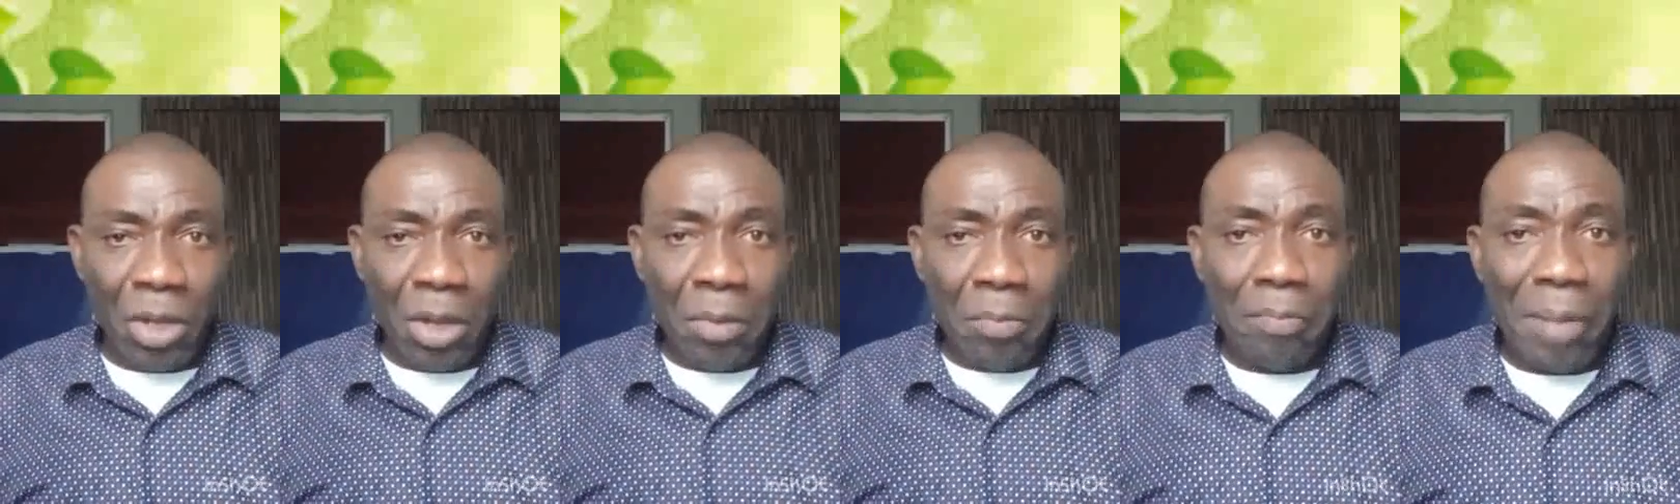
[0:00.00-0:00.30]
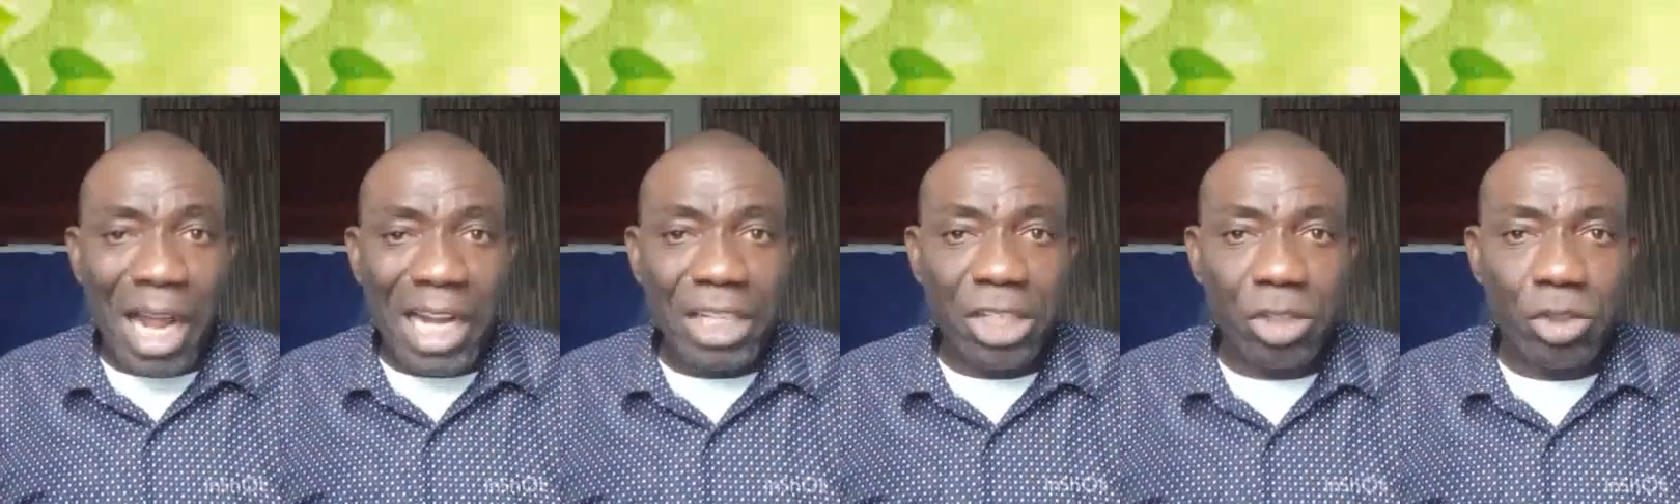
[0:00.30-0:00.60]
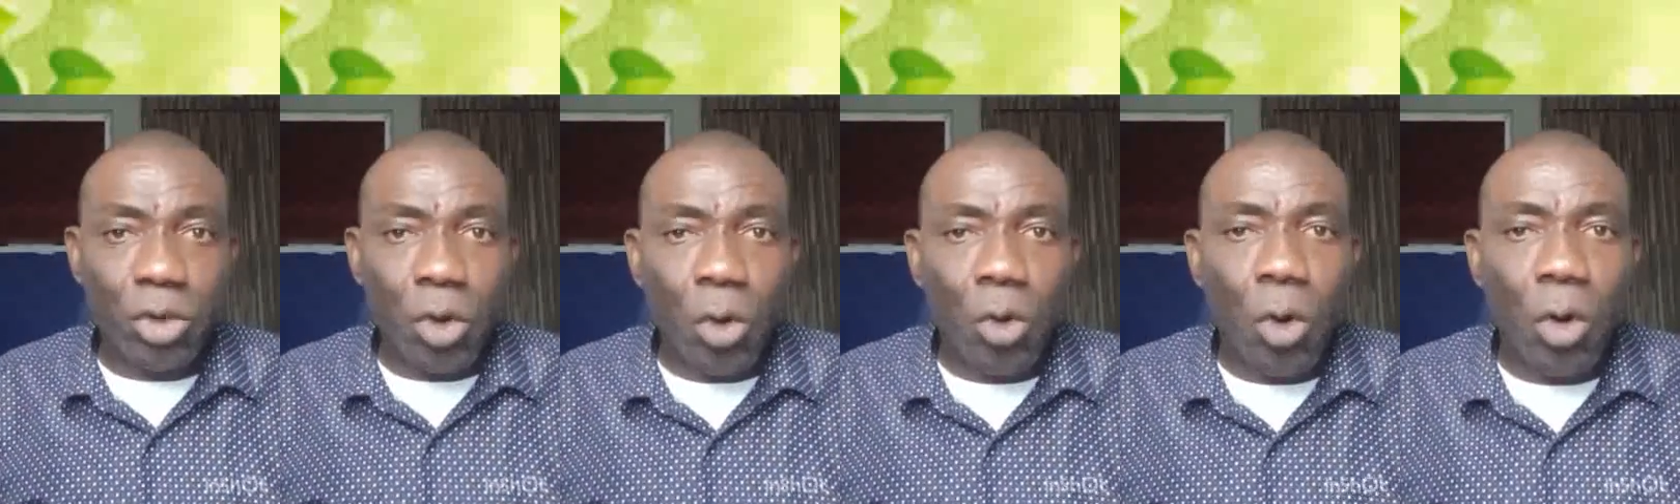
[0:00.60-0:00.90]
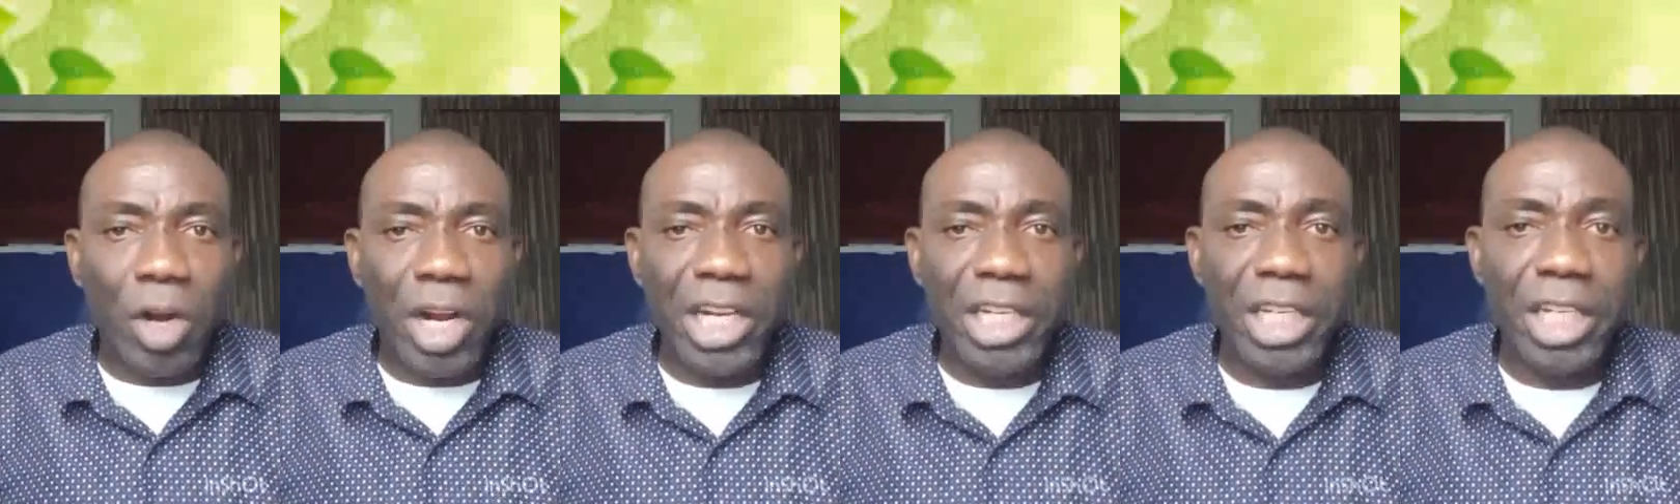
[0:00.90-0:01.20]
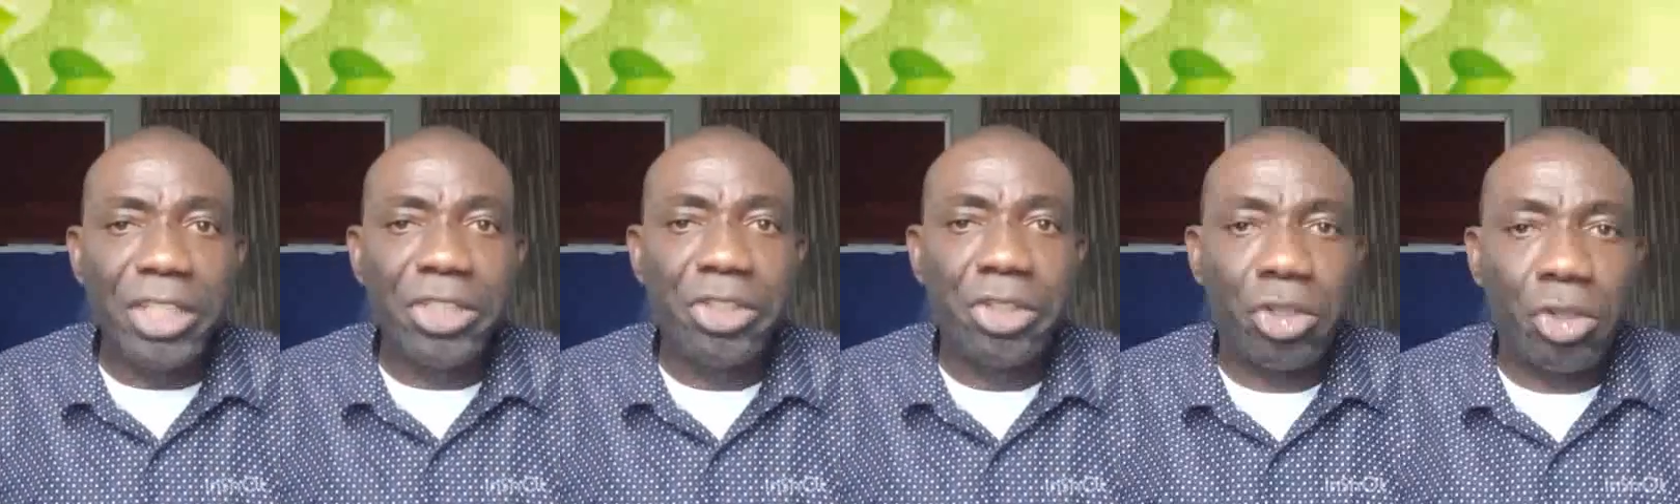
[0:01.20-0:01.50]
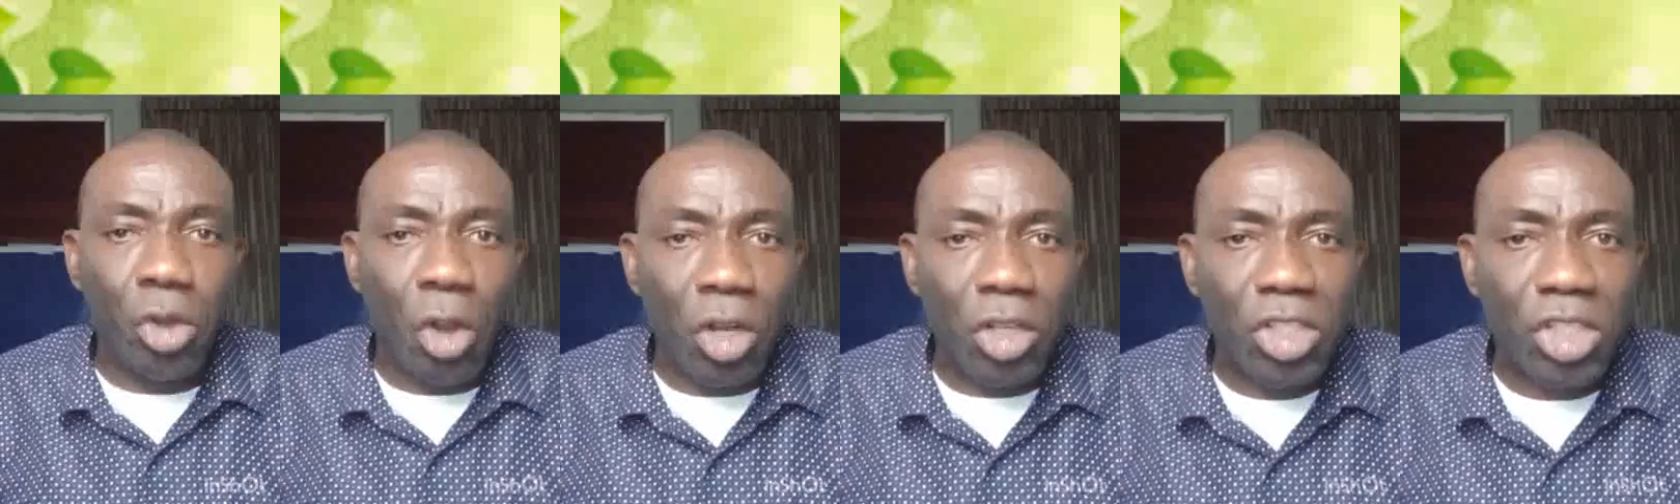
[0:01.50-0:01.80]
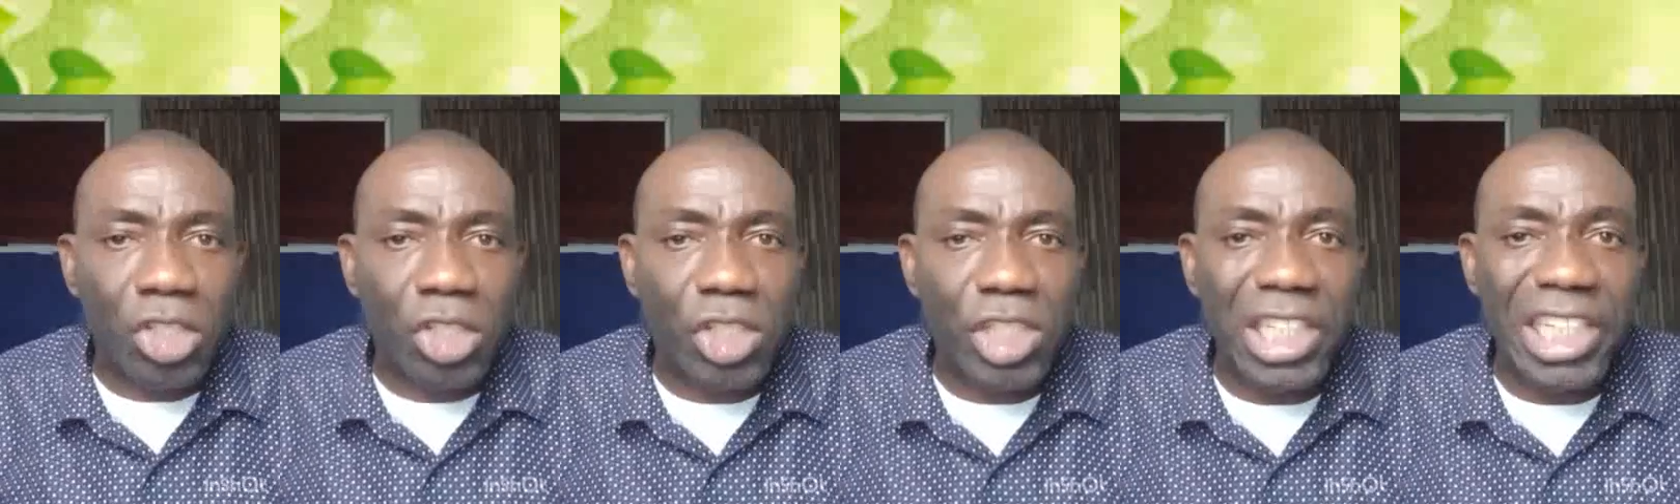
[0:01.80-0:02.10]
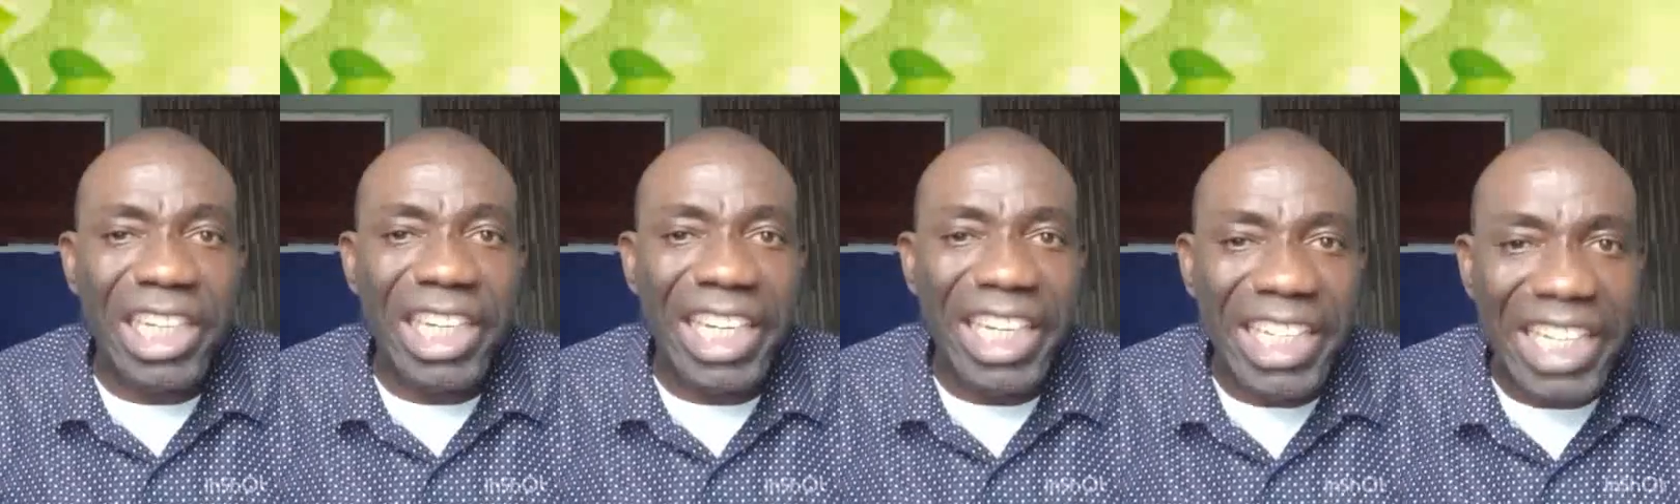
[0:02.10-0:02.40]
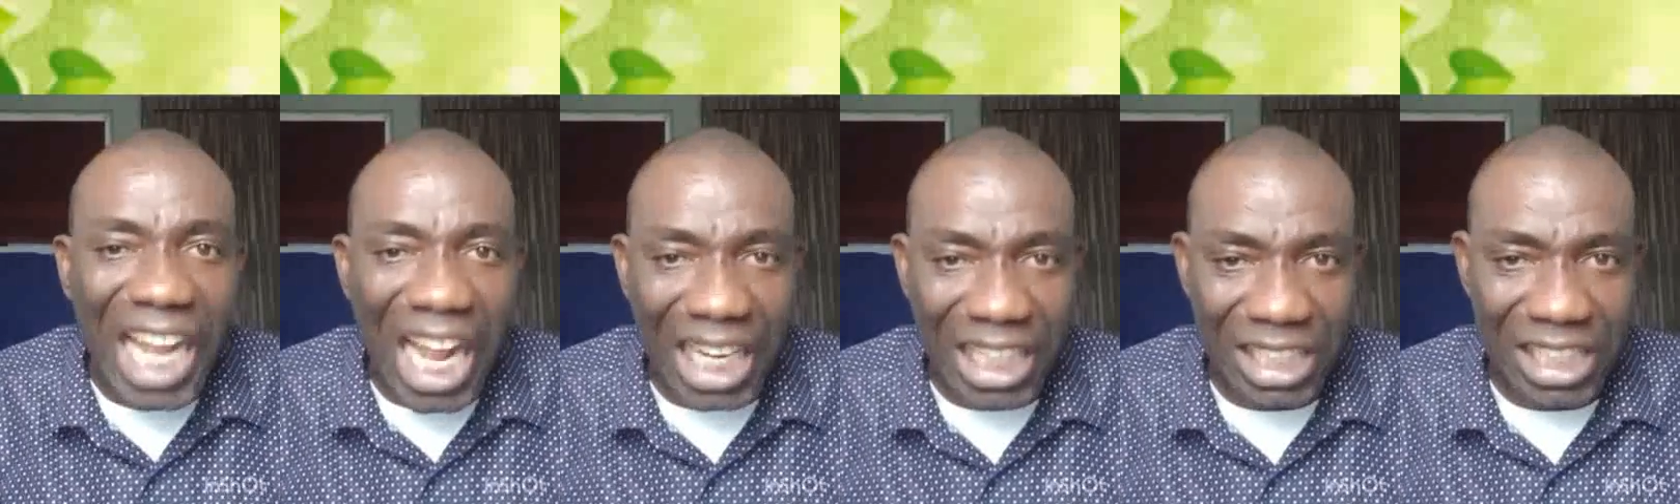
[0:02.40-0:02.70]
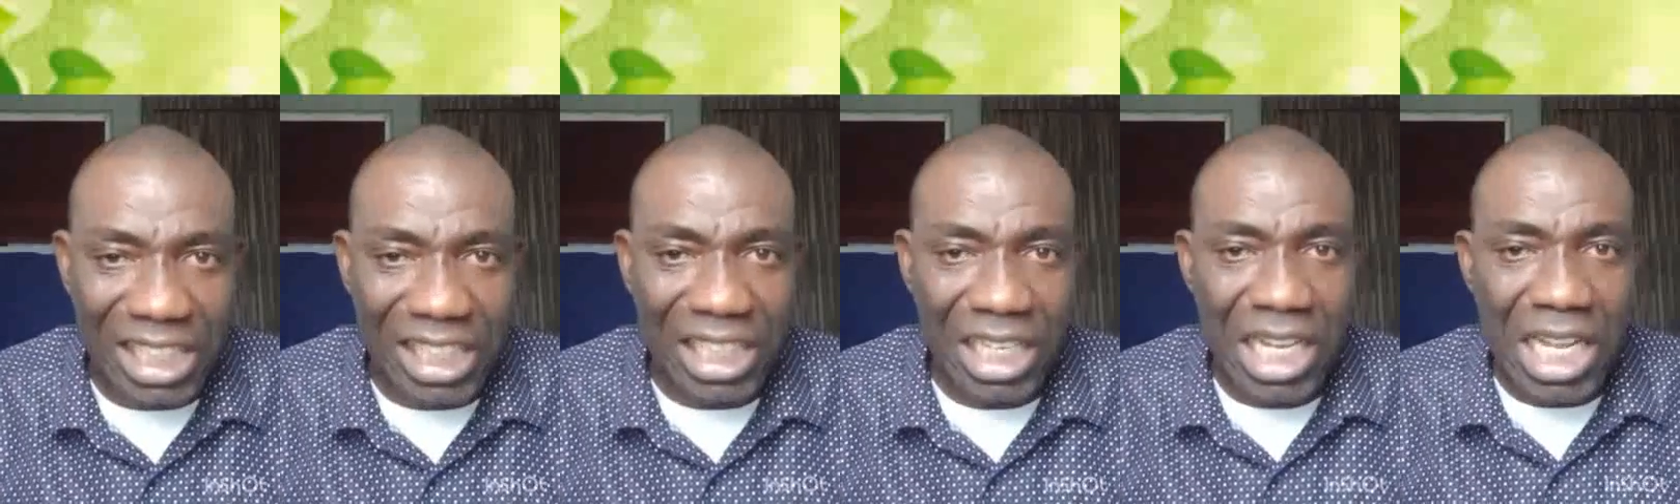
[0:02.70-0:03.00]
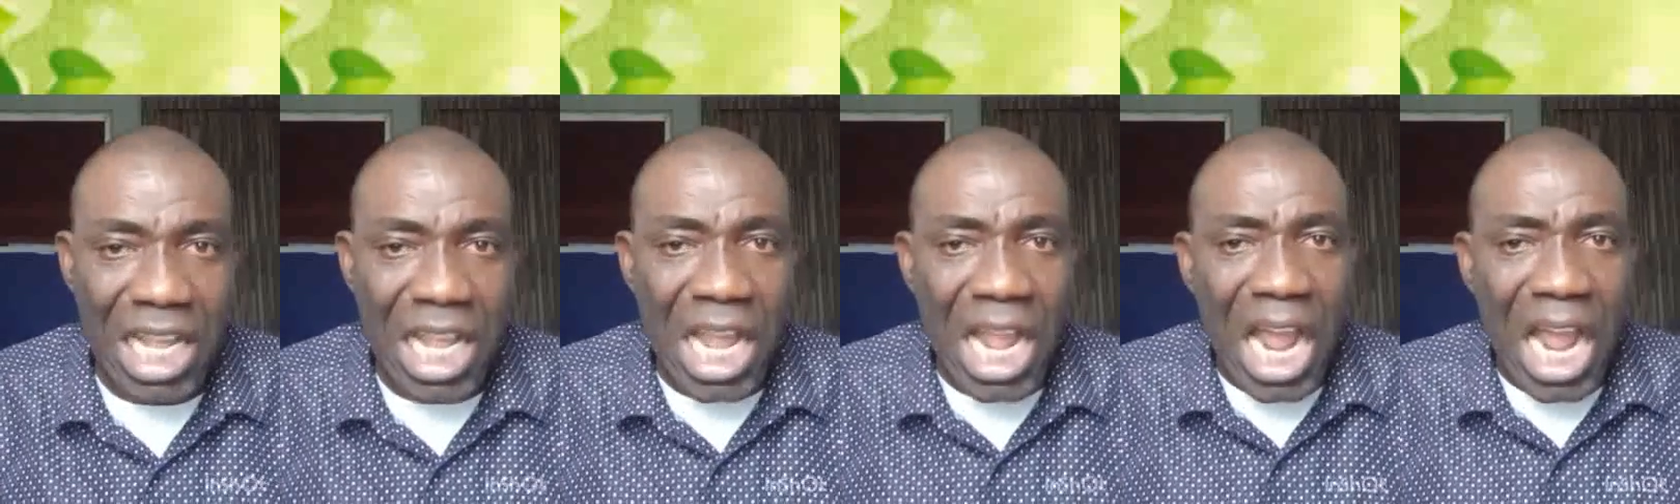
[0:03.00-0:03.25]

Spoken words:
by the so-called religious leaders